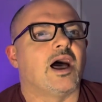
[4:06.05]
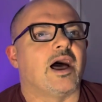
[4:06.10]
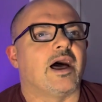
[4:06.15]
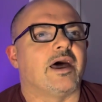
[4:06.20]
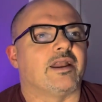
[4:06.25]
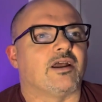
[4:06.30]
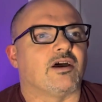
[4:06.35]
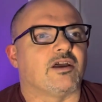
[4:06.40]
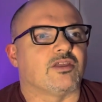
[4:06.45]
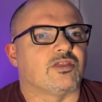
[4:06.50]

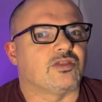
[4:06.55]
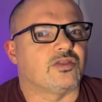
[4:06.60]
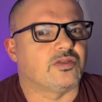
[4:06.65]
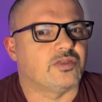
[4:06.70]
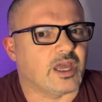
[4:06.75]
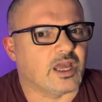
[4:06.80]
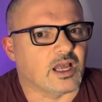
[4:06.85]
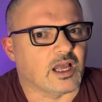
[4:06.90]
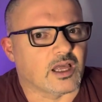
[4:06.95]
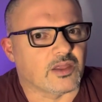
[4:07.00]
And I
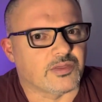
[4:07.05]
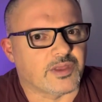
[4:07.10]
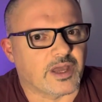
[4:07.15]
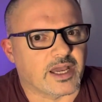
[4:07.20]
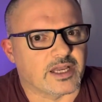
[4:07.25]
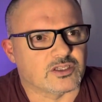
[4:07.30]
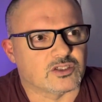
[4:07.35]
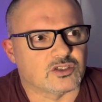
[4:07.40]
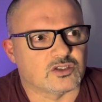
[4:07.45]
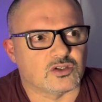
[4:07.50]
think
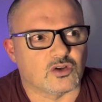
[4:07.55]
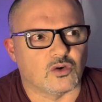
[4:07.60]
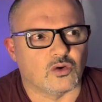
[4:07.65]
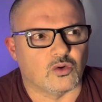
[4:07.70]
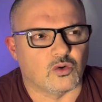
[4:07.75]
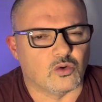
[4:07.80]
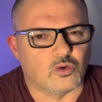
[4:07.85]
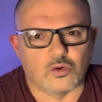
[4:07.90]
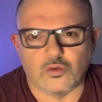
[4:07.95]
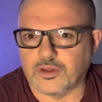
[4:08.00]
that's
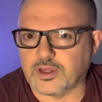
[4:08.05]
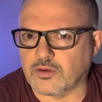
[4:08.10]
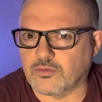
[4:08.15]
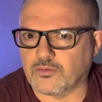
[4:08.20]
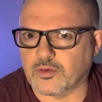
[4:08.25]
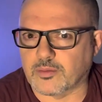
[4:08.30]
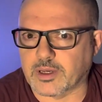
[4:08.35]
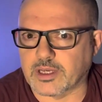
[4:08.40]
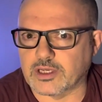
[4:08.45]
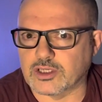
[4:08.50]
all the
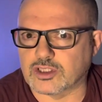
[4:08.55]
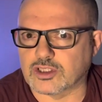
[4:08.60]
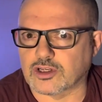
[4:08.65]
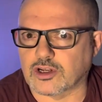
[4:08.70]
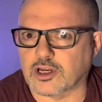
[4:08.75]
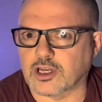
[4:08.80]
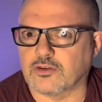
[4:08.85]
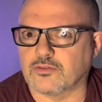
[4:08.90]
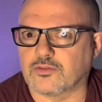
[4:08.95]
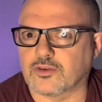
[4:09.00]
information
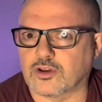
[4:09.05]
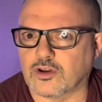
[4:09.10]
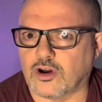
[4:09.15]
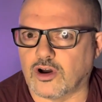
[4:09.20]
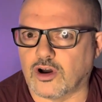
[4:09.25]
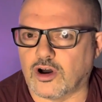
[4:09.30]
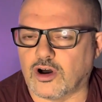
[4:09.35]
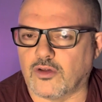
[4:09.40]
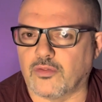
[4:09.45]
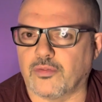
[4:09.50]
I have
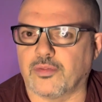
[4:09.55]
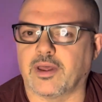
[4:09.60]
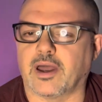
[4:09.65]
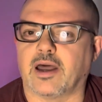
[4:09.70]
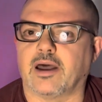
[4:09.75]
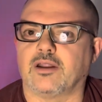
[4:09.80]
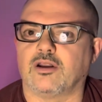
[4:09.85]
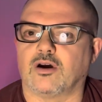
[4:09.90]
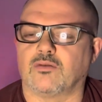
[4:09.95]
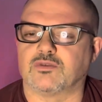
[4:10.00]
got on
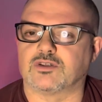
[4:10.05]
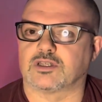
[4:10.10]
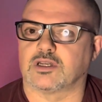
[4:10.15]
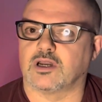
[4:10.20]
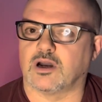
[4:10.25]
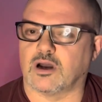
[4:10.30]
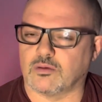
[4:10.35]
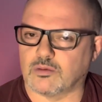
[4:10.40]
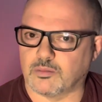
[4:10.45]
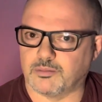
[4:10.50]
that, and
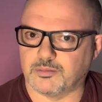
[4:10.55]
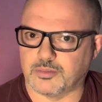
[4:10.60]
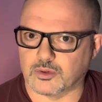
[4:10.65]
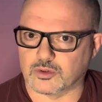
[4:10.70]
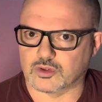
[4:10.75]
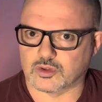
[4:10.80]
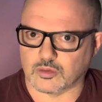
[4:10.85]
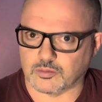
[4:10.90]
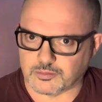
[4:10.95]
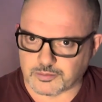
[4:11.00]
obviously I will
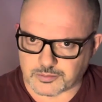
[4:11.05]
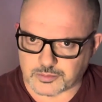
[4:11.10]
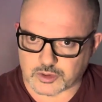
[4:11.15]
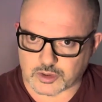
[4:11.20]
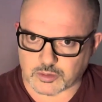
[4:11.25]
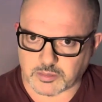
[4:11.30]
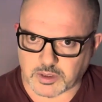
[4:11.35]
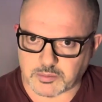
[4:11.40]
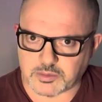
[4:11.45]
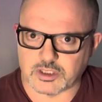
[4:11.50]
put up
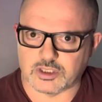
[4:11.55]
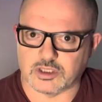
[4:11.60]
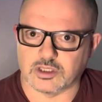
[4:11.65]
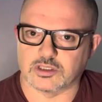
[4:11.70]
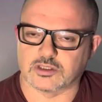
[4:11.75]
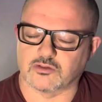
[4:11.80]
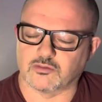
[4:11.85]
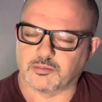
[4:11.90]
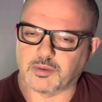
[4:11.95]
some images of